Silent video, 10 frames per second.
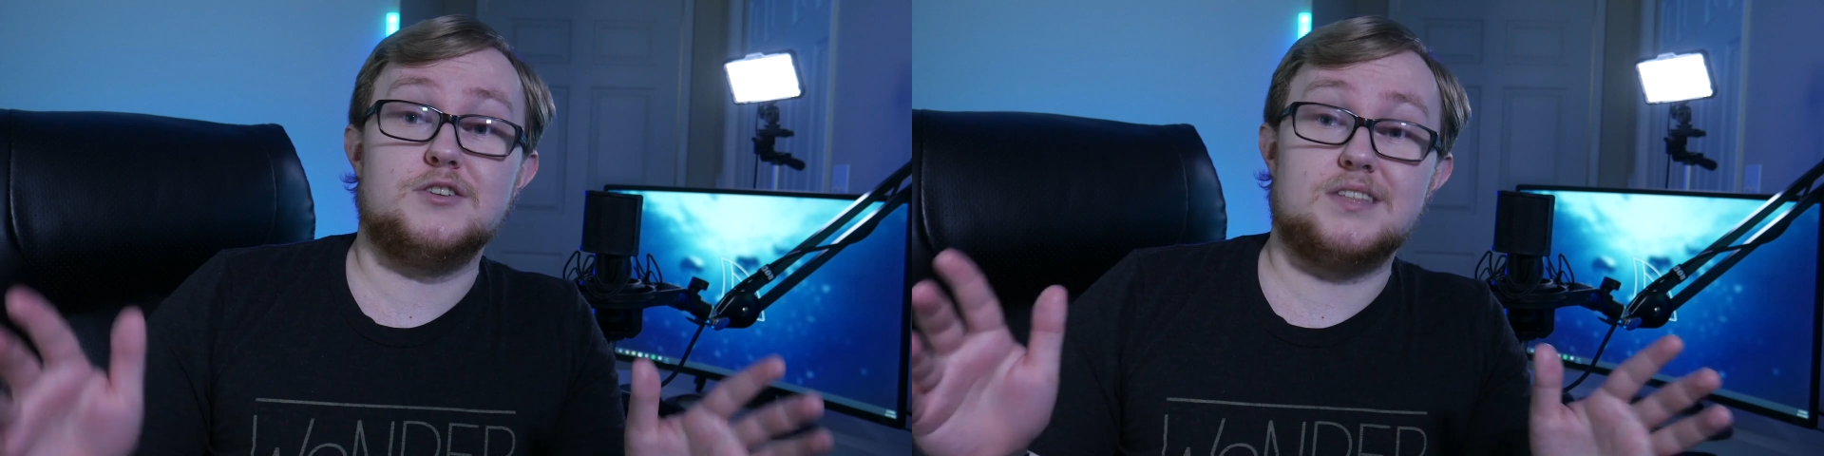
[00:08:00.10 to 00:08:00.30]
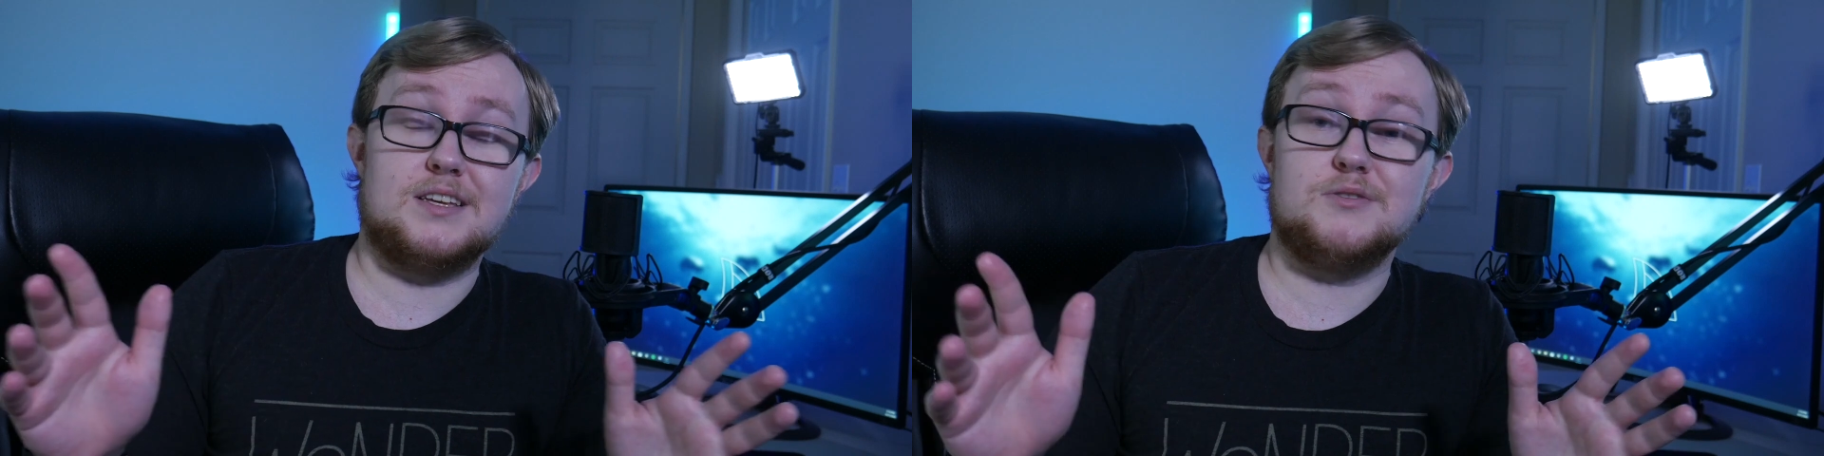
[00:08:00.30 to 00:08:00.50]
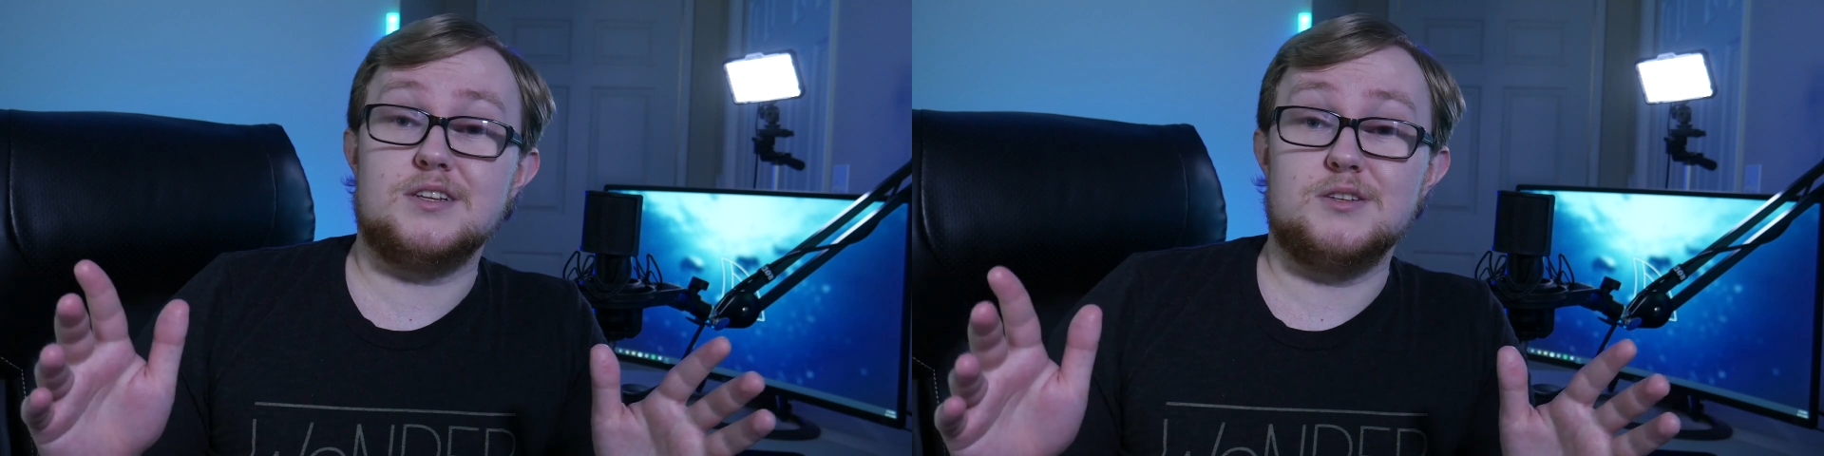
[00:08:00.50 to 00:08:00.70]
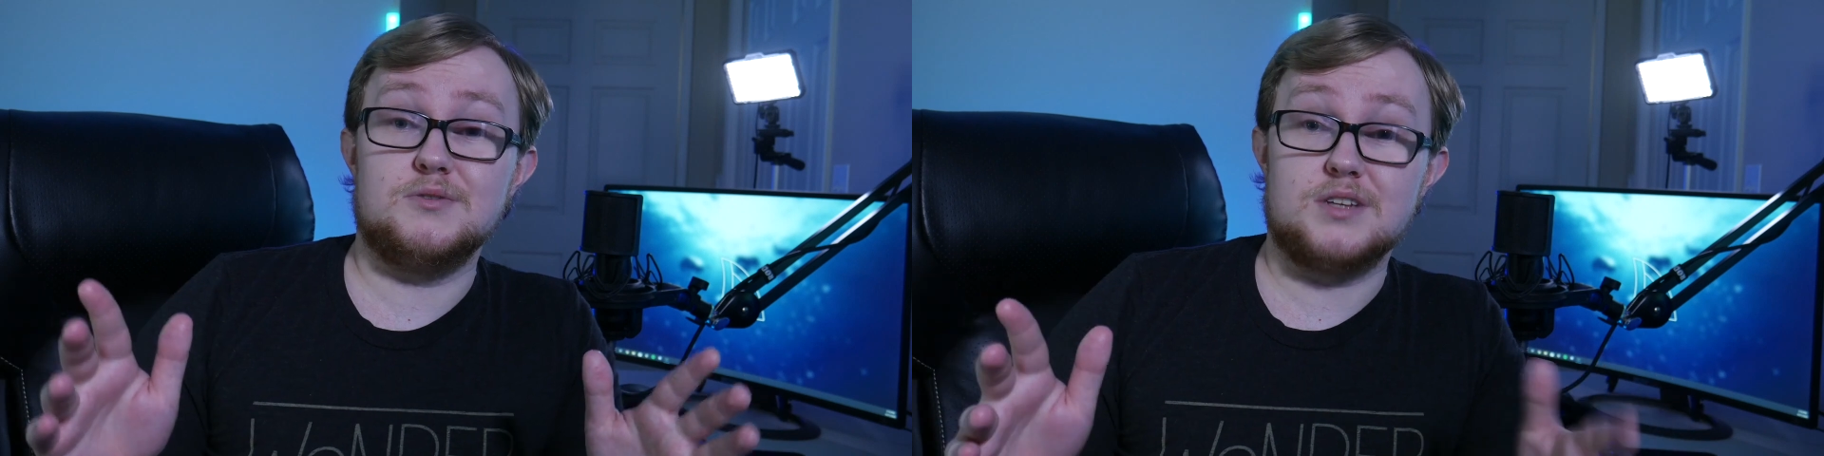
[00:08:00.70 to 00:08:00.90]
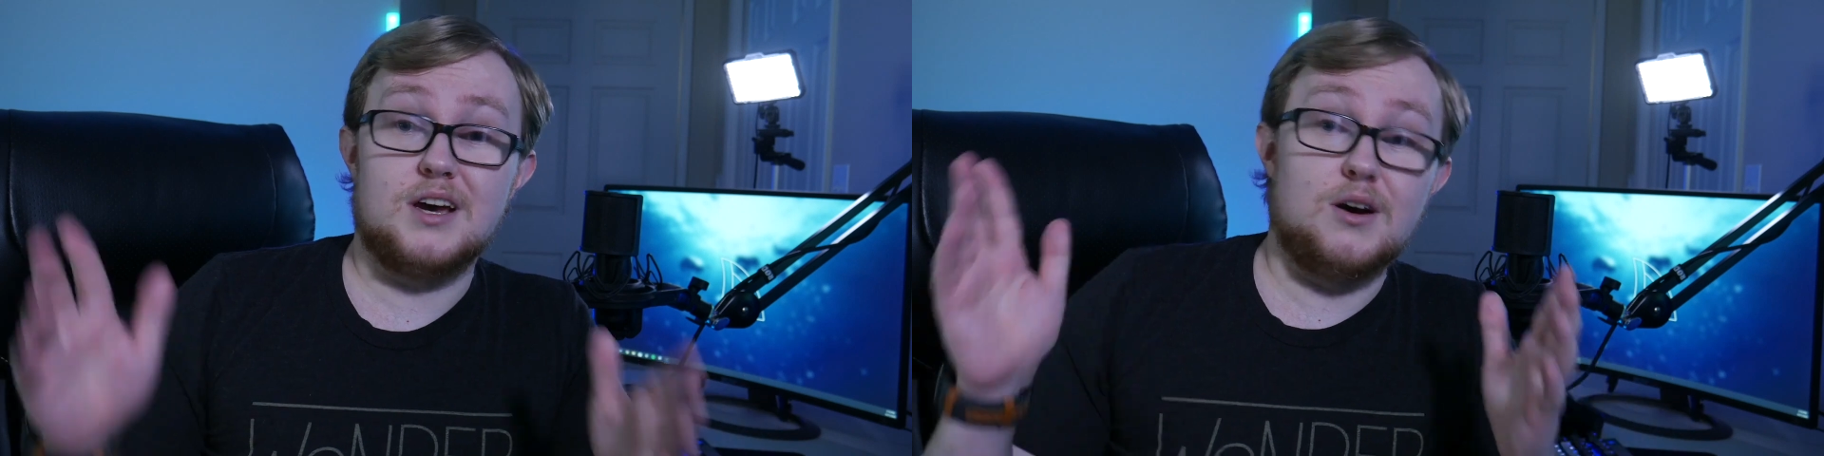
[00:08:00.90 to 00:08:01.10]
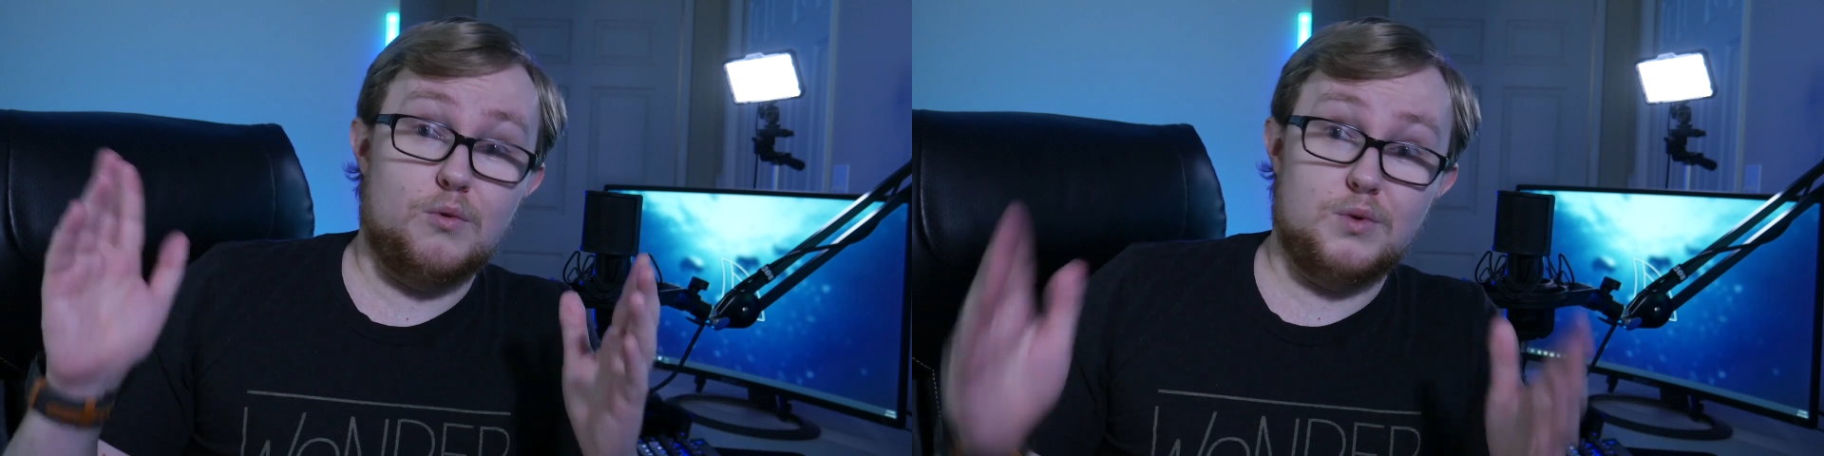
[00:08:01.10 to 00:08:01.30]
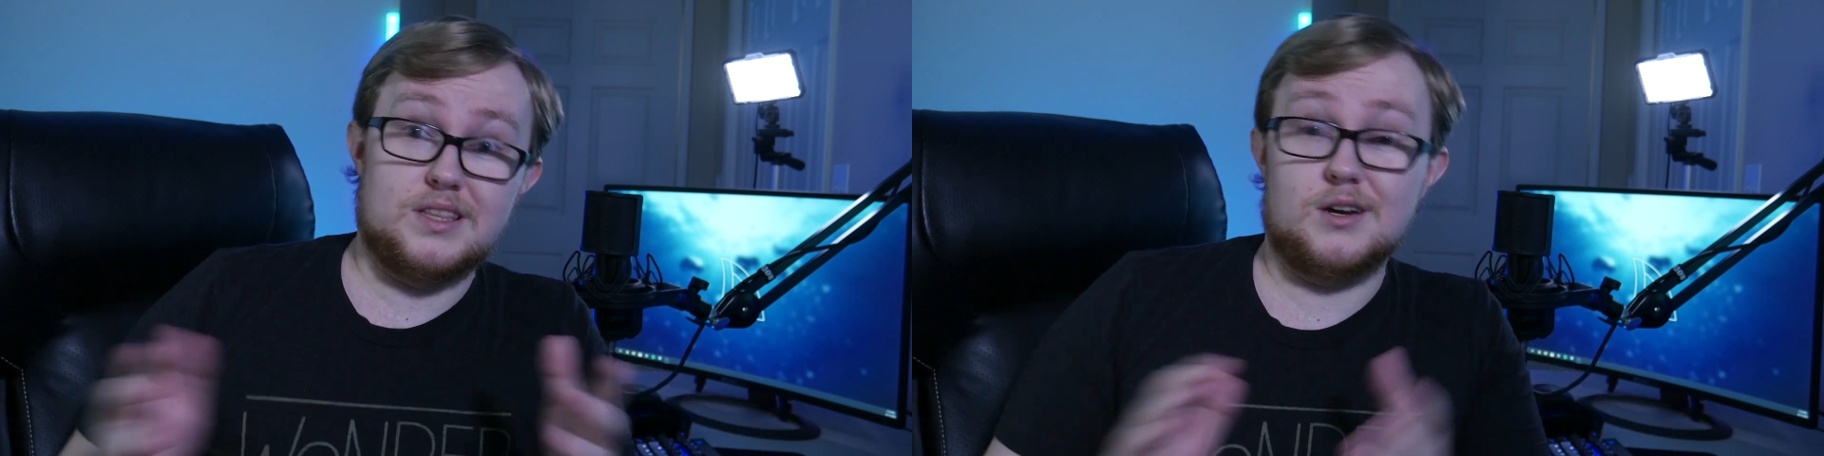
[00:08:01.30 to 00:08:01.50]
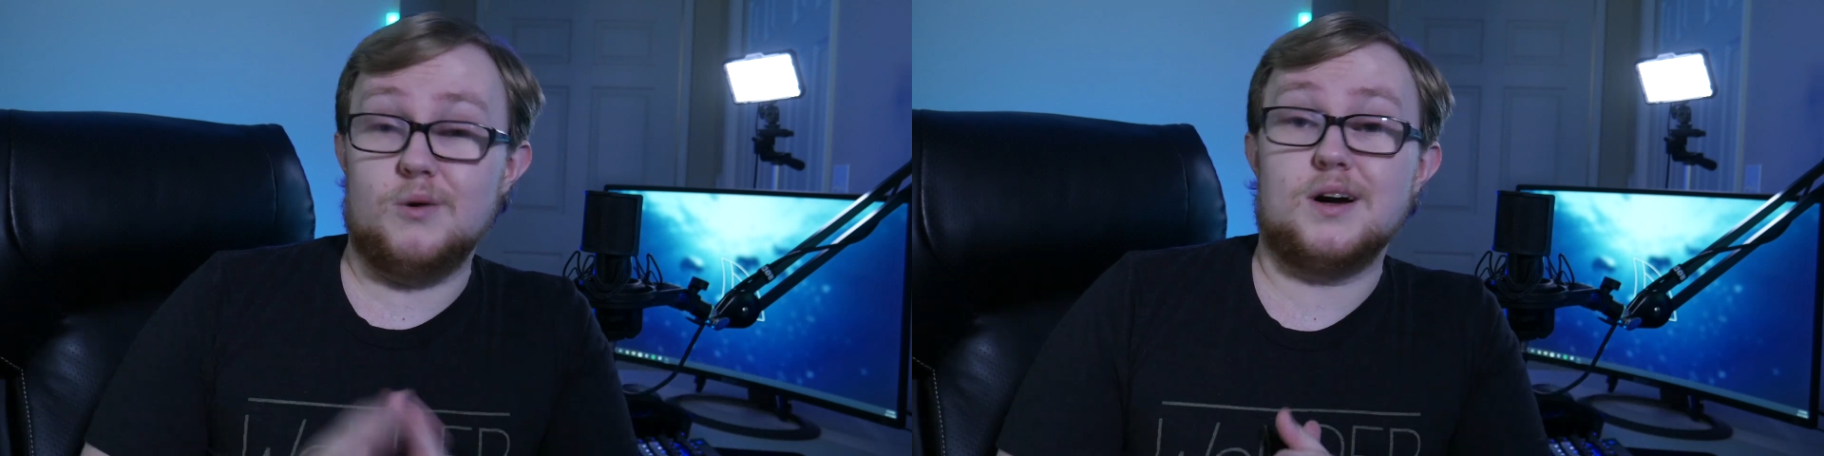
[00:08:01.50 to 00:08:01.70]
that you can use with
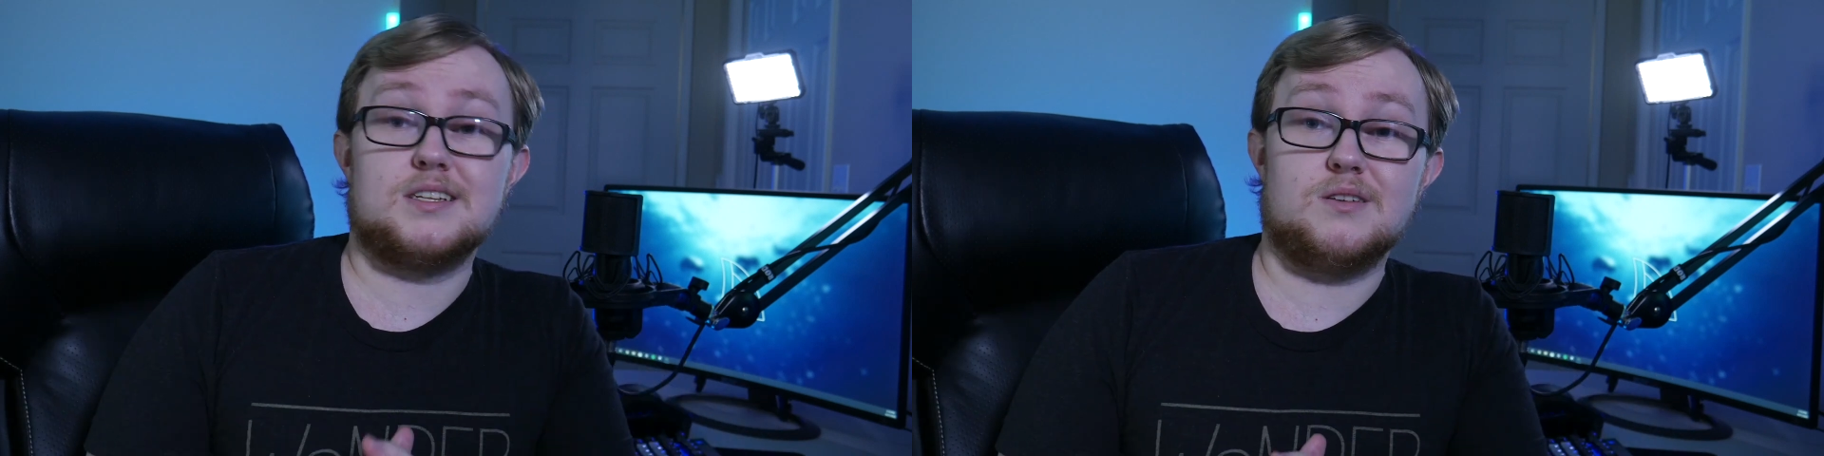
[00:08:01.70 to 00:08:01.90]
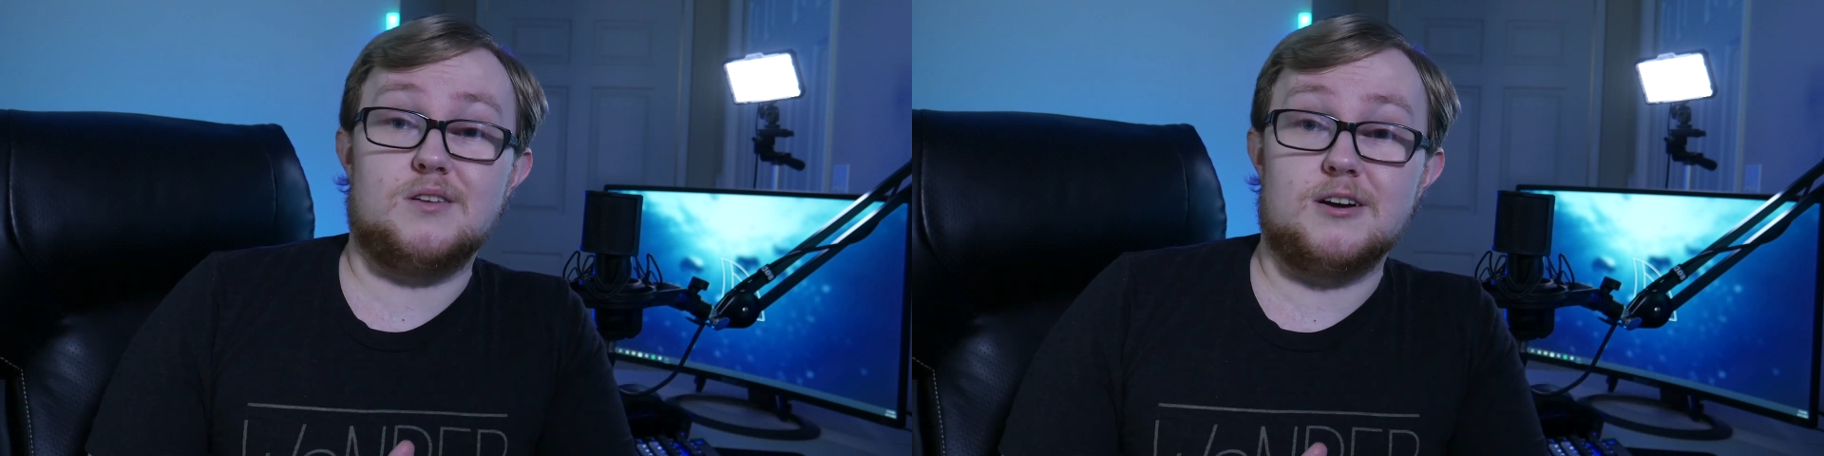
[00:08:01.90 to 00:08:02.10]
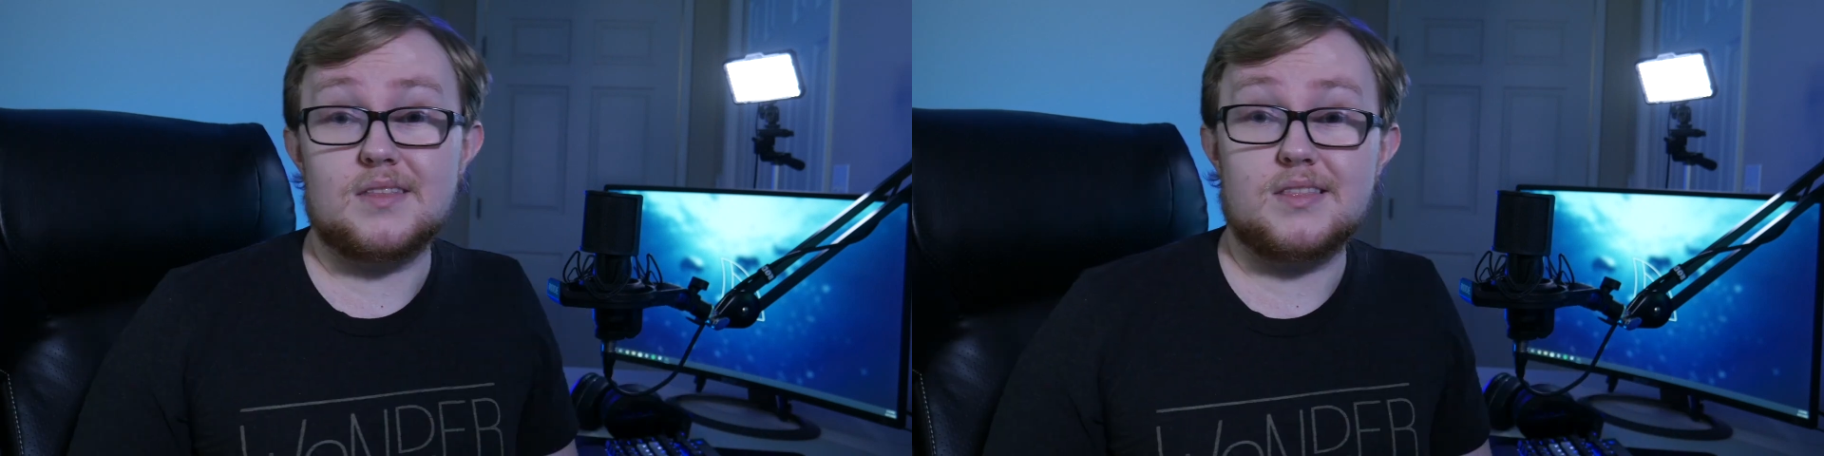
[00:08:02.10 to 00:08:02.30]
the Go XLR.